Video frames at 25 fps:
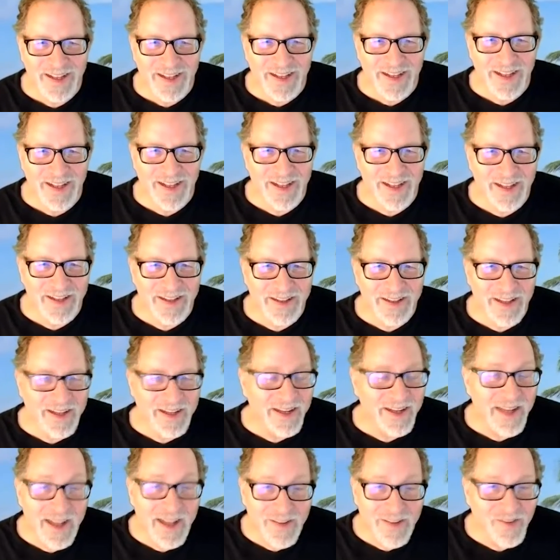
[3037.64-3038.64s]
and they
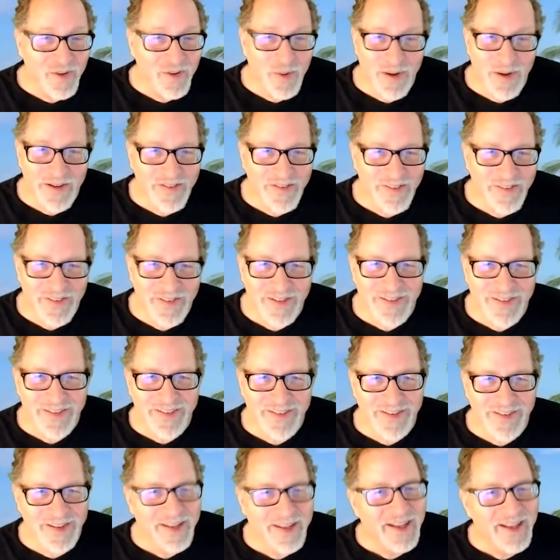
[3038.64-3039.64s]
can ask
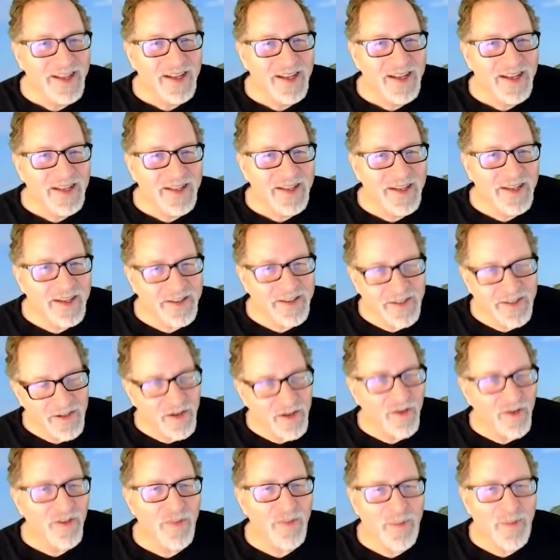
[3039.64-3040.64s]
questions and they get to
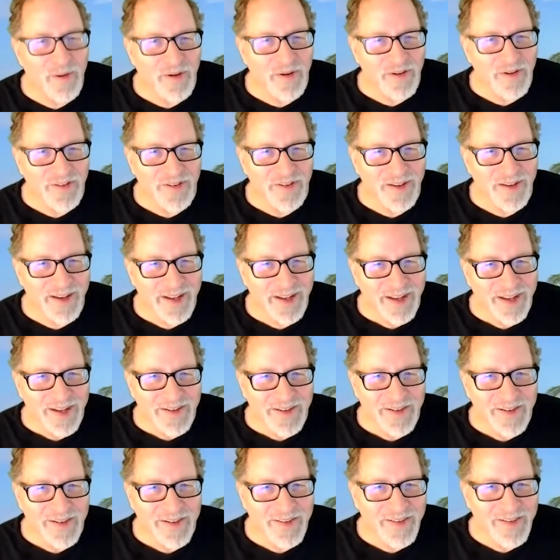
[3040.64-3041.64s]
know the person.
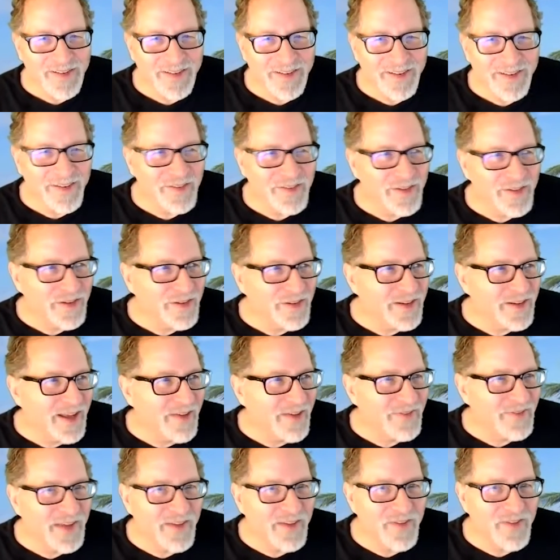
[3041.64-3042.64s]
Doesn't, you, don't, you don't
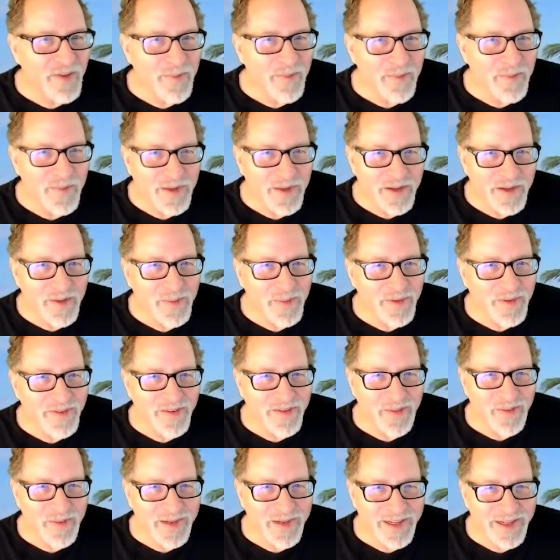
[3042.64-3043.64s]
have to have a meal with
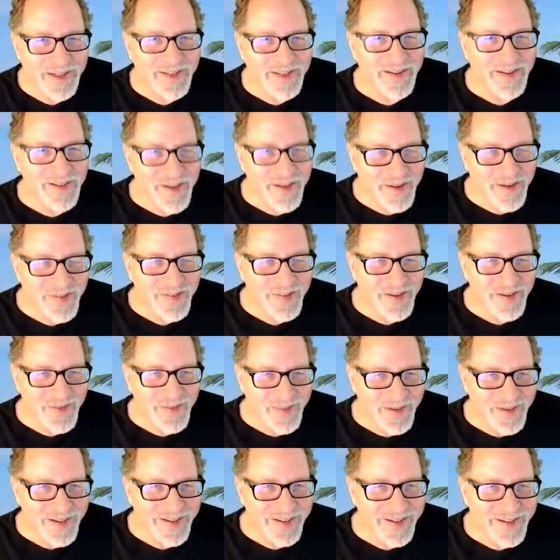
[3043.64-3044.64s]
someone to get to know
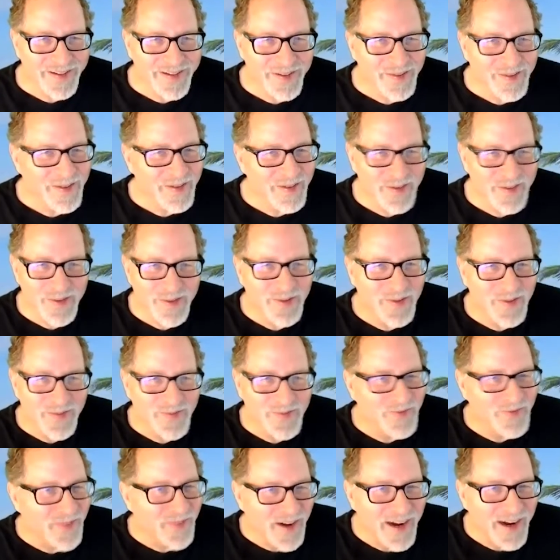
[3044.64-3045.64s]
someone. You can do it
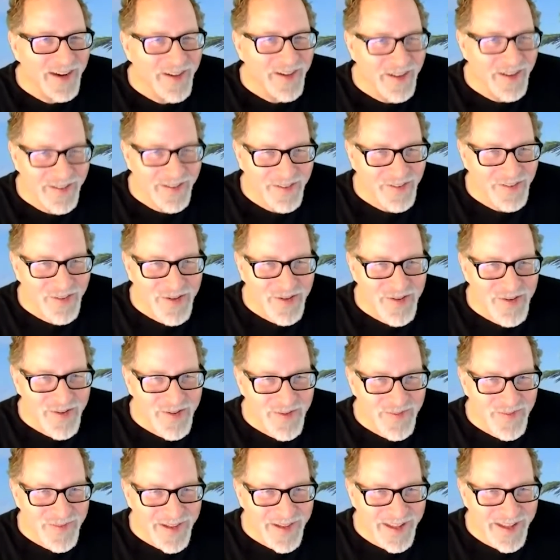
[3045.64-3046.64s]
fine on Zoom,